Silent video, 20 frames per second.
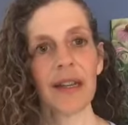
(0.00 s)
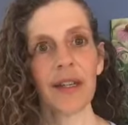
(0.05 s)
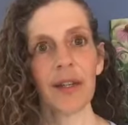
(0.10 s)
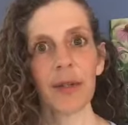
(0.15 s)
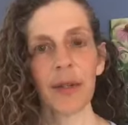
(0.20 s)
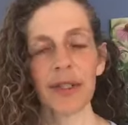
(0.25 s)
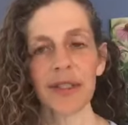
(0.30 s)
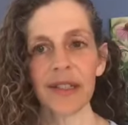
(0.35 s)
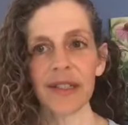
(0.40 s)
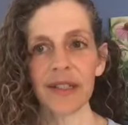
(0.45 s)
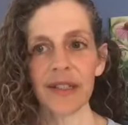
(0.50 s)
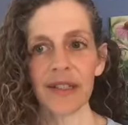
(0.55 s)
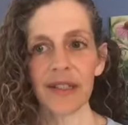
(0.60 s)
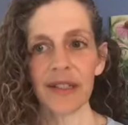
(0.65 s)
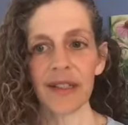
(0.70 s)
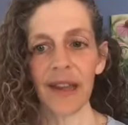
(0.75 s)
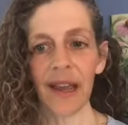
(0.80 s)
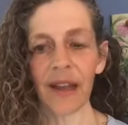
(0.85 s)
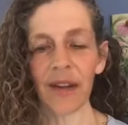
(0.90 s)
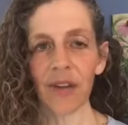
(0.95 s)
You can
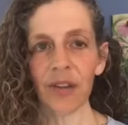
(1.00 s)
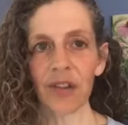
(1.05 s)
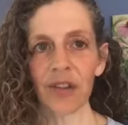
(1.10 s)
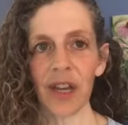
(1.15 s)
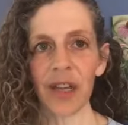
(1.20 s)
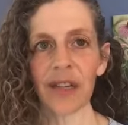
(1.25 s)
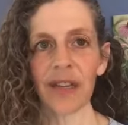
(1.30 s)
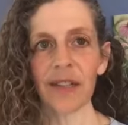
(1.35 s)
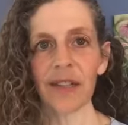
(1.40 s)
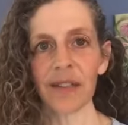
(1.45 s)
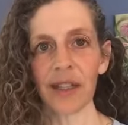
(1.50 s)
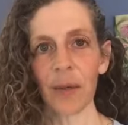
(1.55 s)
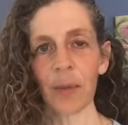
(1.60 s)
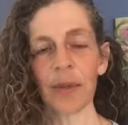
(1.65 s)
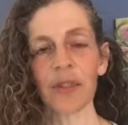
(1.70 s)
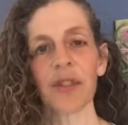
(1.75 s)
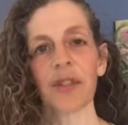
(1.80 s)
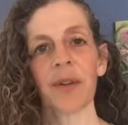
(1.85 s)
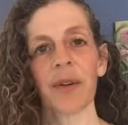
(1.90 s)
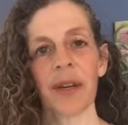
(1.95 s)
see energetically
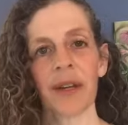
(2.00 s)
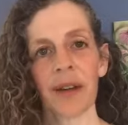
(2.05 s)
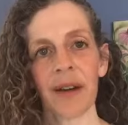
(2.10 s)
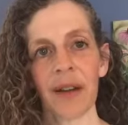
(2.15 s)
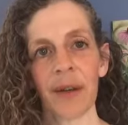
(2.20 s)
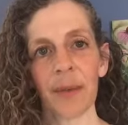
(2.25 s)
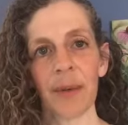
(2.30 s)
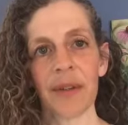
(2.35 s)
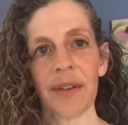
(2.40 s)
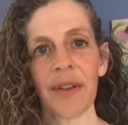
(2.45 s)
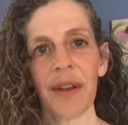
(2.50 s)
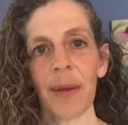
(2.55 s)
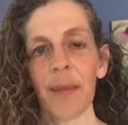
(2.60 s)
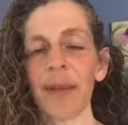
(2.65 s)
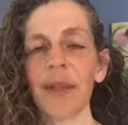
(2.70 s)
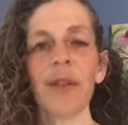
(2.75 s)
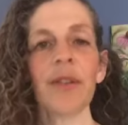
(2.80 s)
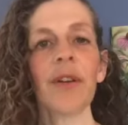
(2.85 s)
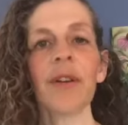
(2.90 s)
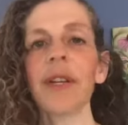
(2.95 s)
what's going on with
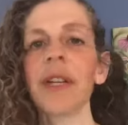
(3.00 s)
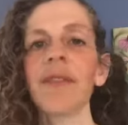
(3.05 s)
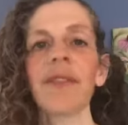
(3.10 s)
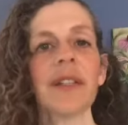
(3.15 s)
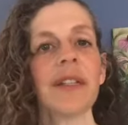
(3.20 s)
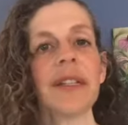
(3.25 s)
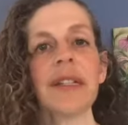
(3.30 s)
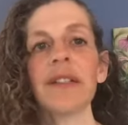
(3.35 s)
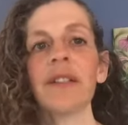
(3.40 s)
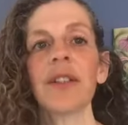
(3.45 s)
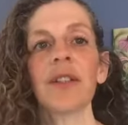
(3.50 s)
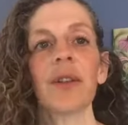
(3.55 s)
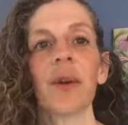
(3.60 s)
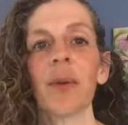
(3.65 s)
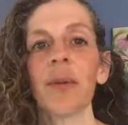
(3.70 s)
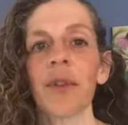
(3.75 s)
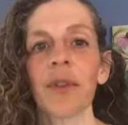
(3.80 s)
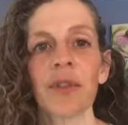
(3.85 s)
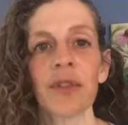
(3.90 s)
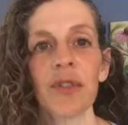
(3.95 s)
them. And you don't even need to
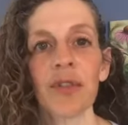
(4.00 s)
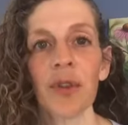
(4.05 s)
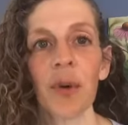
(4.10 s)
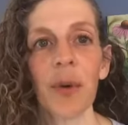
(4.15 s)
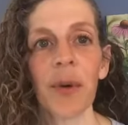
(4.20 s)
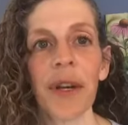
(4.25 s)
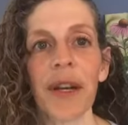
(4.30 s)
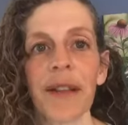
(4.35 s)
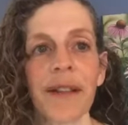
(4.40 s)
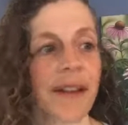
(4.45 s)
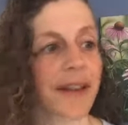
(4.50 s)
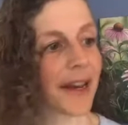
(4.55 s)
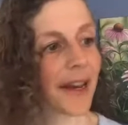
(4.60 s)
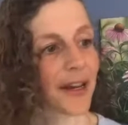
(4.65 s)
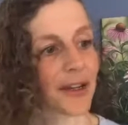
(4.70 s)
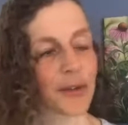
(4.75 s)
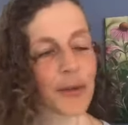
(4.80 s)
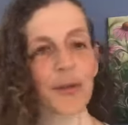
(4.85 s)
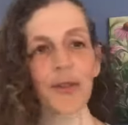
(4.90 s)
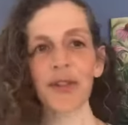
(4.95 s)
know their story. Like
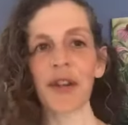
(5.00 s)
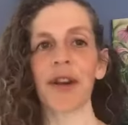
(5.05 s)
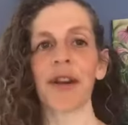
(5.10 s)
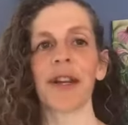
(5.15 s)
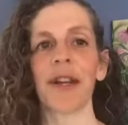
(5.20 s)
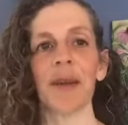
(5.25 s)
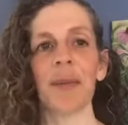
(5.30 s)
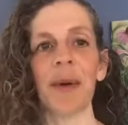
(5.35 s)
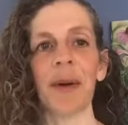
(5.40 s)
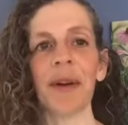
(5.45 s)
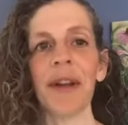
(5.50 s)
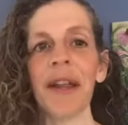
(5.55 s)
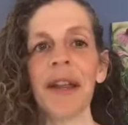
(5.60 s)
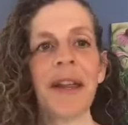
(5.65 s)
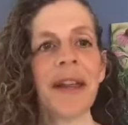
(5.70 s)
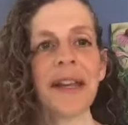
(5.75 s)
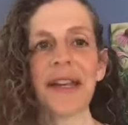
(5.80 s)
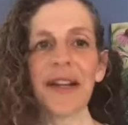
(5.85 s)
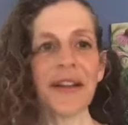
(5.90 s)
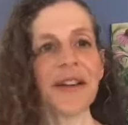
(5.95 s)
Andrew's talking about.
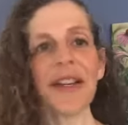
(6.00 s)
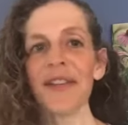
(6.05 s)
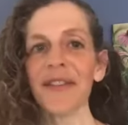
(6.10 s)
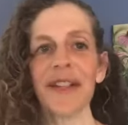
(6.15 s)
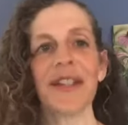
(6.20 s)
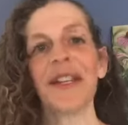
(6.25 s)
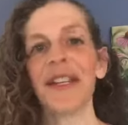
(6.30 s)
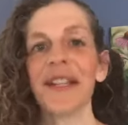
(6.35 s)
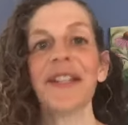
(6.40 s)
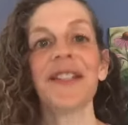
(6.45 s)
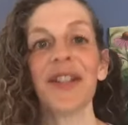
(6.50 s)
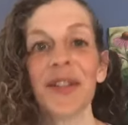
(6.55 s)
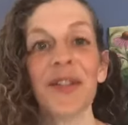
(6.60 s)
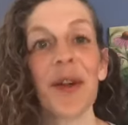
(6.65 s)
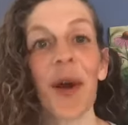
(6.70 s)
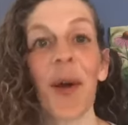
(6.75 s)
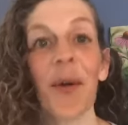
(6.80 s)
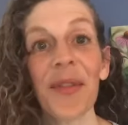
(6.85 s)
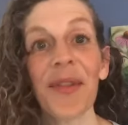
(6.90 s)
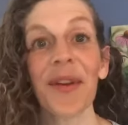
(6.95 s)
You don't even need to
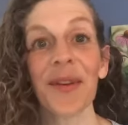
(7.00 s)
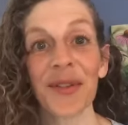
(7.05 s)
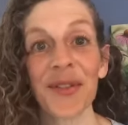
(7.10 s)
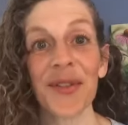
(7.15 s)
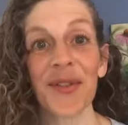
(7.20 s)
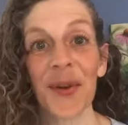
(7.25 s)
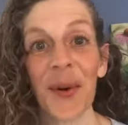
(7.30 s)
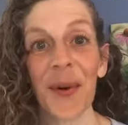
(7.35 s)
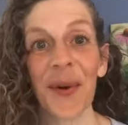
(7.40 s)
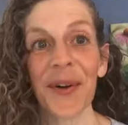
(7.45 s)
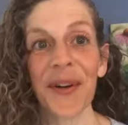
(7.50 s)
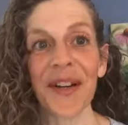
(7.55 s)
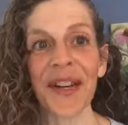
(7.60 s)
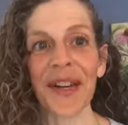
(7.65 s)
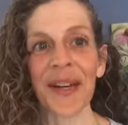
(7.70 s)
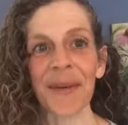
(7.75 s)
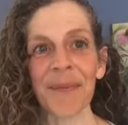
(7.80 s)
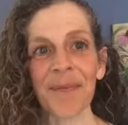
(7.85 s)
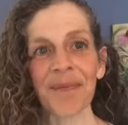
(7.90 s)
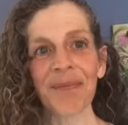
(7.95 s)
know their
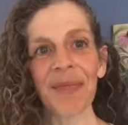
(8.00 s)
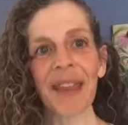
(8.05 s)
story.